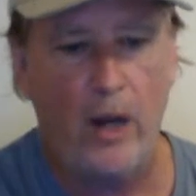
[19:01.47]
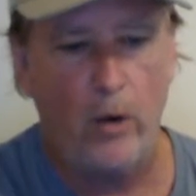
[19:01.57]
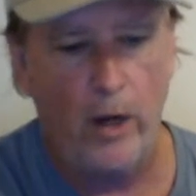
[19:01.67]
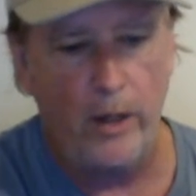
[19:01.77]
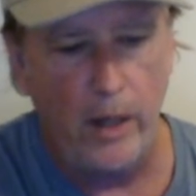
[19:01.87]

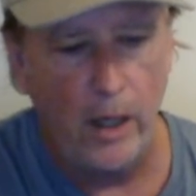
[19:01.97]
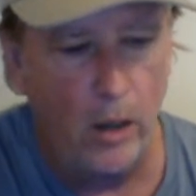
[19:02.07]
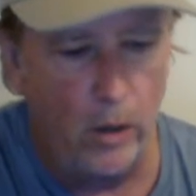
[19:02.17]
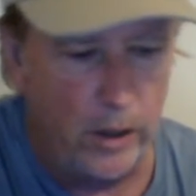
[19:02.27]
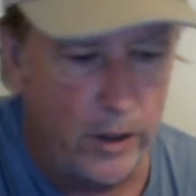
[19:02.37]
right now
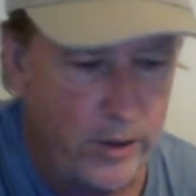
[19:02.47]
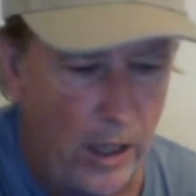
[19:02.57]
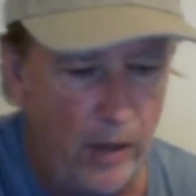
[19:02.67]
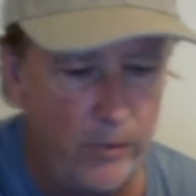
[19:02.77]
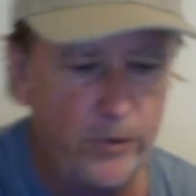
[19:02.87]
is
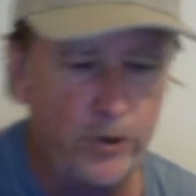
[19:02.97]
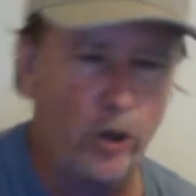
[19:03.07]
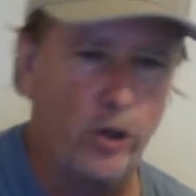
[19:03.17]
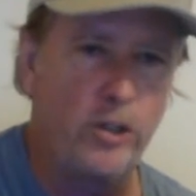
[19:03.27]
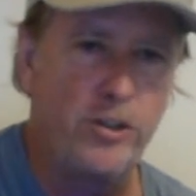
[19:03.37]
I've
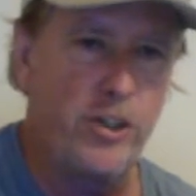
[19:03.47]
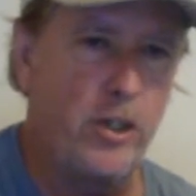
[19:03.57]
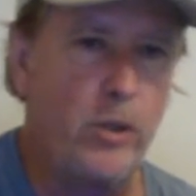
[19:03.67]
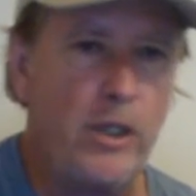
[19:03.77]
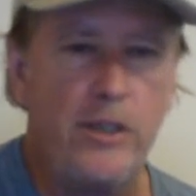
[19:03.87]
started a
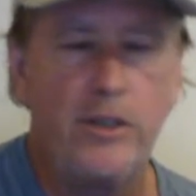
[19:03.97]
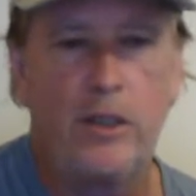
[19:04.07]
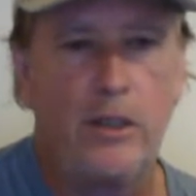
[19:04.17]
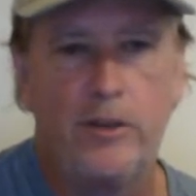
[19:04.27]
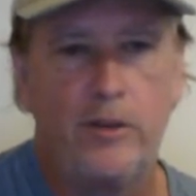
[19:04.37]
series and
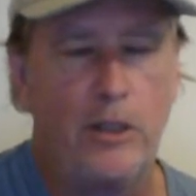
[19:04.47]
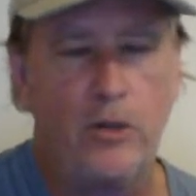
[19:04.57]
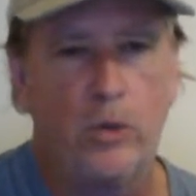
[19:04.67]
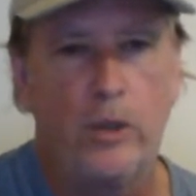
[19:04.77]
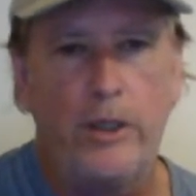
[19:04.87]
it's
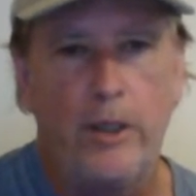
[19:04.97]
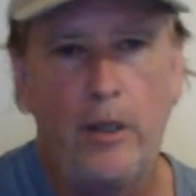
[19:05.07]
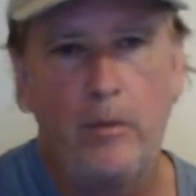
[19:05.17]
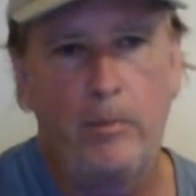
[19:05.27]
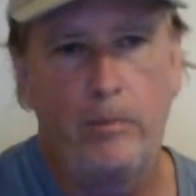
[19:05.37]
really
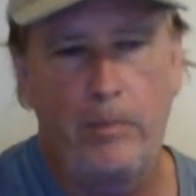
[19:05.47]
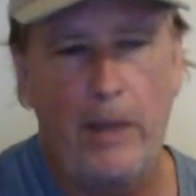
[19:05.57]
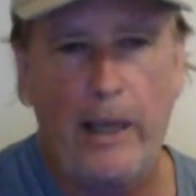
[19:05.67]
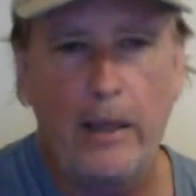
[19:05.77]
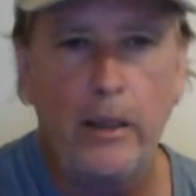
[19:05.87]
done
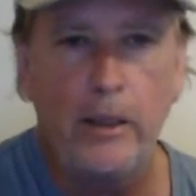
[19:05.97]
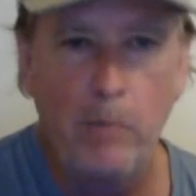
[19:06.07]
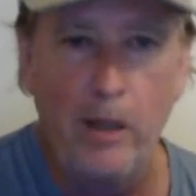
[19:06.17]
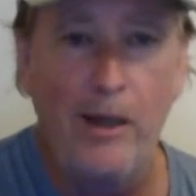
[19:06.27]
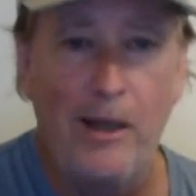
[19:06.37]
badly.
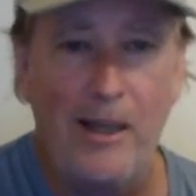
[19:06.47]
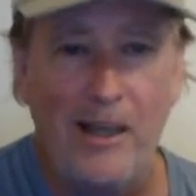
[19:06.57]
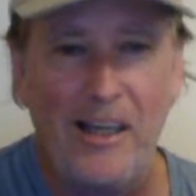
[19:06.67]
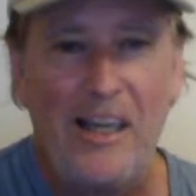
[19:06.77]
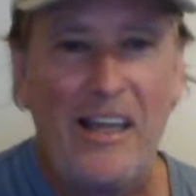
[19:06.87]

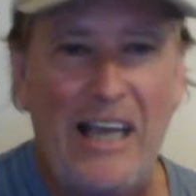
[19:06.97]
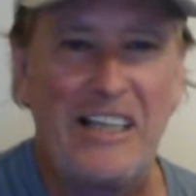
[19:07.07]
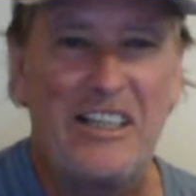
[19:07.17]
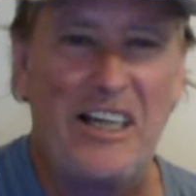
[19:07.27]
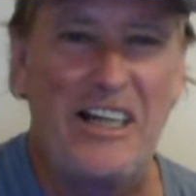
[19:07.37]
That's
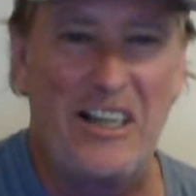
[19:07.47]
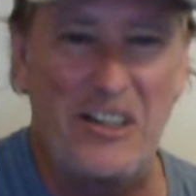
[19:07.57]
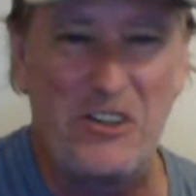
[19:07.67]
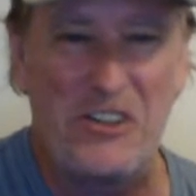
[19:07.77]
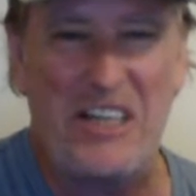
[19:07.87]
an
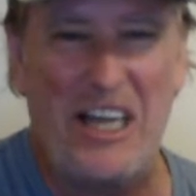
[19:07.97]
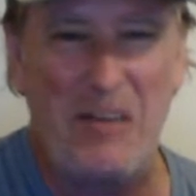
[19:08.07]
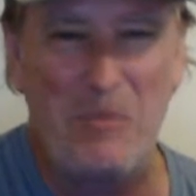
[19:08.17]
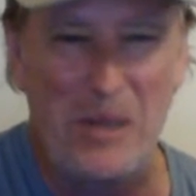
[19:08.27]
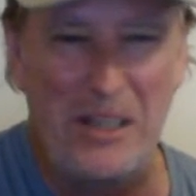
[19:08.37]

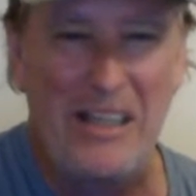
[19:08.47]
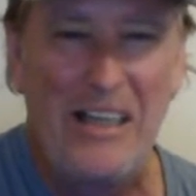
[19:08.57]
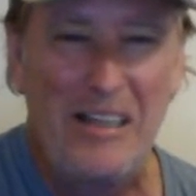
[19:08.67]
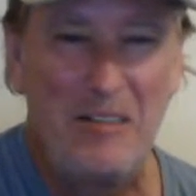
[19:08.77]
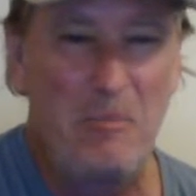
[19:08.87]
understatement.
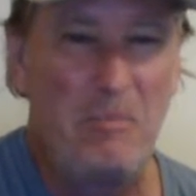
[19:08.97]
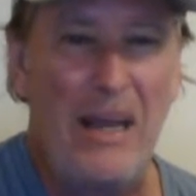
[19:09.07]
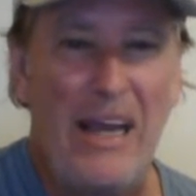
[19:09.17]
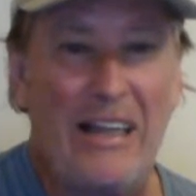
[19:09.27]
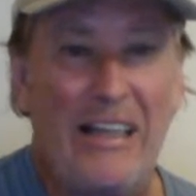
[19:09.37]

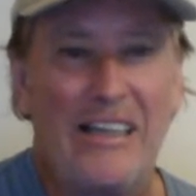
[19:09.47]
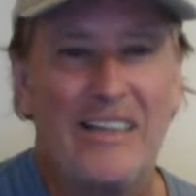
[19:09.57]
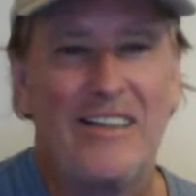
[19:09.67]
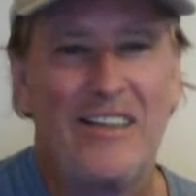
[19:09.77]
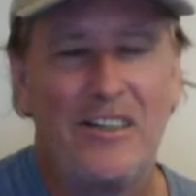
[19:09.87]
Badly is
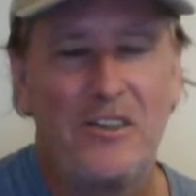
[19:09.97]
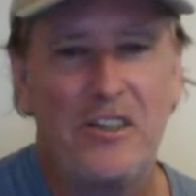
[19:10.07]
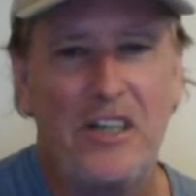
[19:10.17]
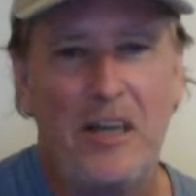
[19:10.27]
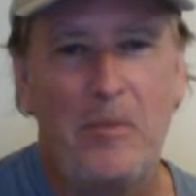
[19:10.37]
an
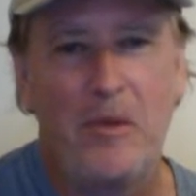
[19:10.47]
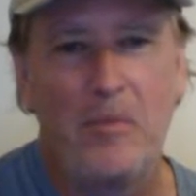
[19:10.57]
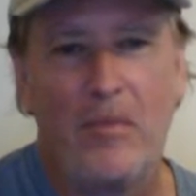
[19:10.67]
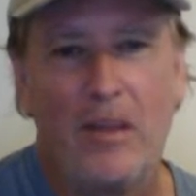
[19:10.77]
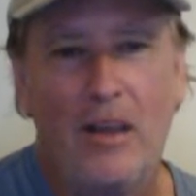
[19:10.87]
understatement.
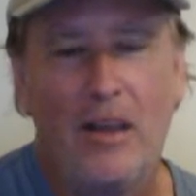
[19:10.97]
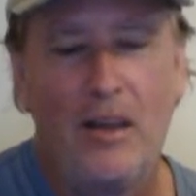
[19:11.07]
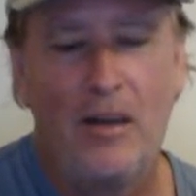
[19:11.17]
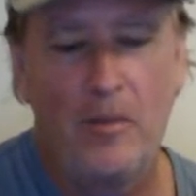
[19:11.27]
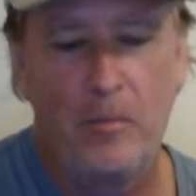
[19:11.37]

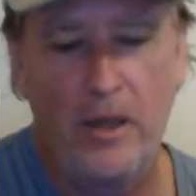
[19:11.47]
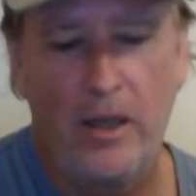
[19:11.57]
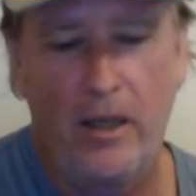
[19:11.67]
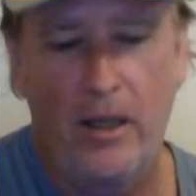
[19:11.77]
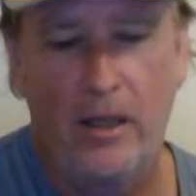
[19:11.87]

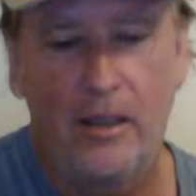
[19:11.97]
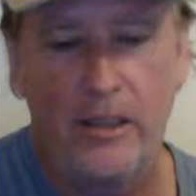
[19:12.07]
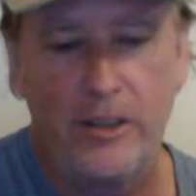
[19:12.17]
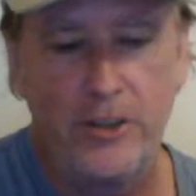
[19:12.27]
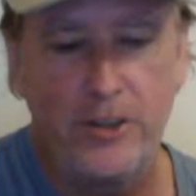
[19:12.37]
But
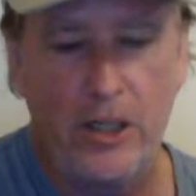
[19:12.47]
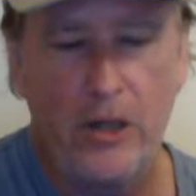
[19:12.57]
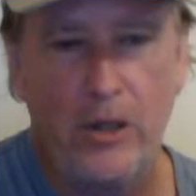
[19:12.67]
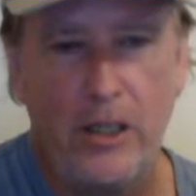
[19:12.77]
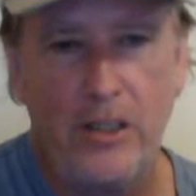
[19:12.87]
it's a
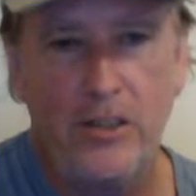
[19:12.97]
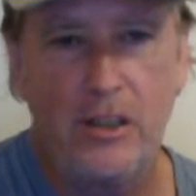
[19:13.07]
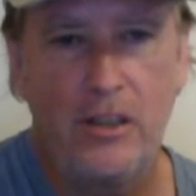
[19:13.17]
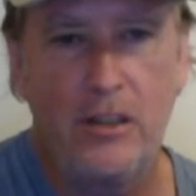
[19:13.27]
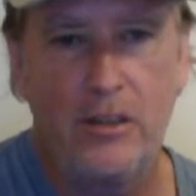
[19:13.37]
series,
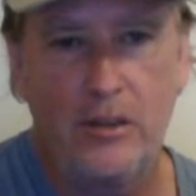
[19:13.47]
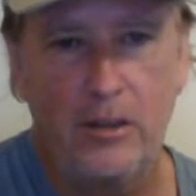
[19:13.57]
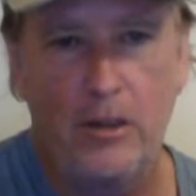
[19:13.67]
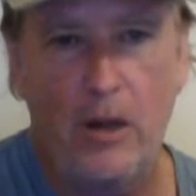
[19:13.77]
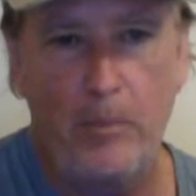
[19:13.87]
and it's
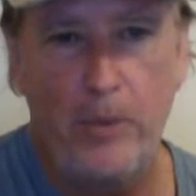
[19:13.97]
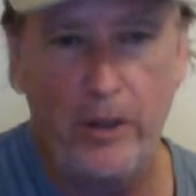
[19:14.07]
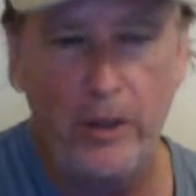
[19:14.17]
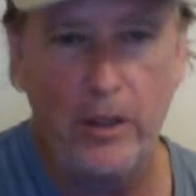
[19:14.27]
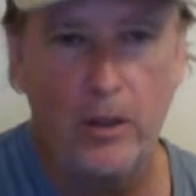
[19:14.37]
I put
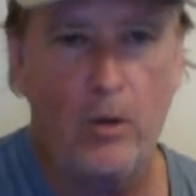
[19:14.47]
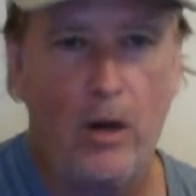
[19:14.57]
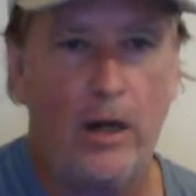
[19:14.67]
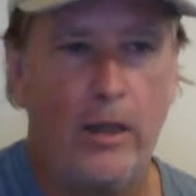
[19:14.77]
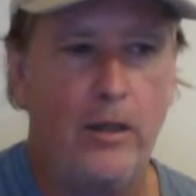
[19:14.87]
it in
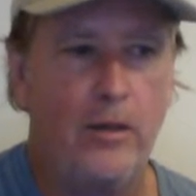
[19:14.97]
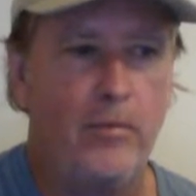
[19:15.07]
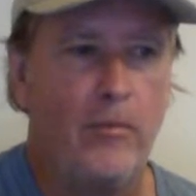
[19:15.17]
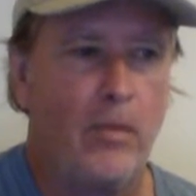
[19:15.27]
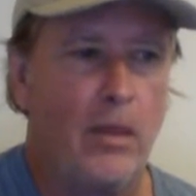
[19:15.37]
erotica,
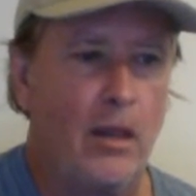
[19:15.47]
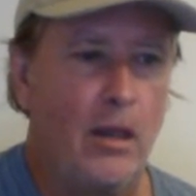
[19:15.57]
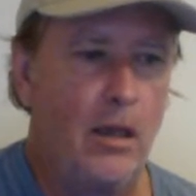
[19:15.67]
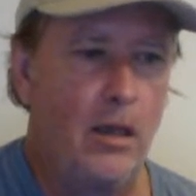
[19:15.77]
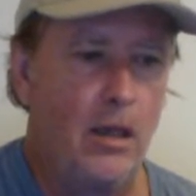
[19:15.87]

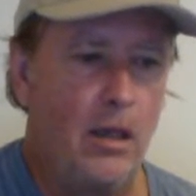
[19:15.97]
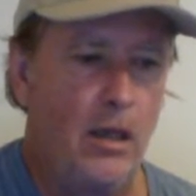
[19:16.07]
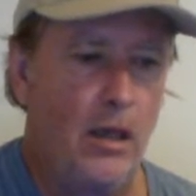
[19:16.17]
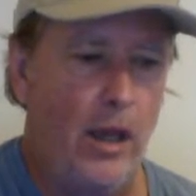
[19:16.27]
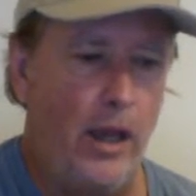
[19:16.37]

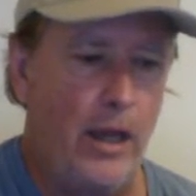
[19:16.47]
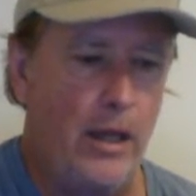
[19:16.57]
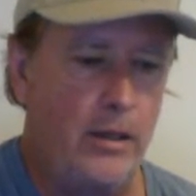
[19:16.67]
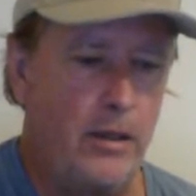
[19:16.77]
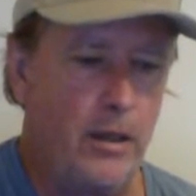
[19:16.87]
and